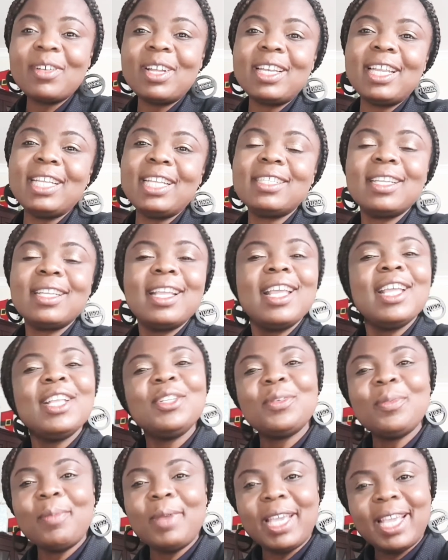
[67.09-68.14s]
late
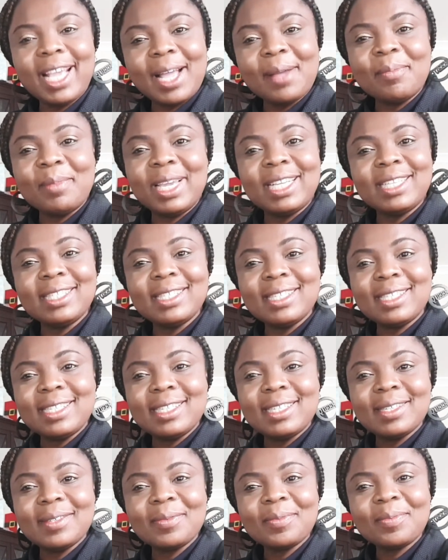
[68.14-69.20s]
to make
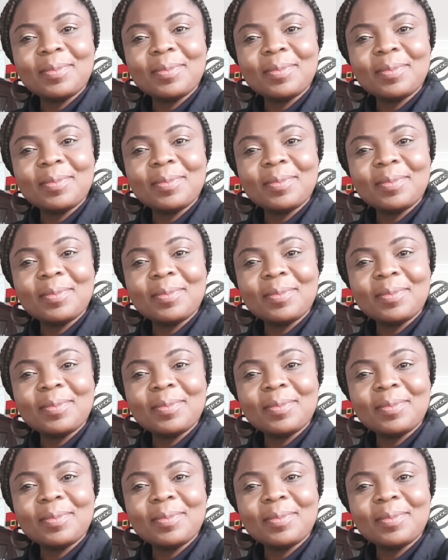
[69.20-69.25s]
amends.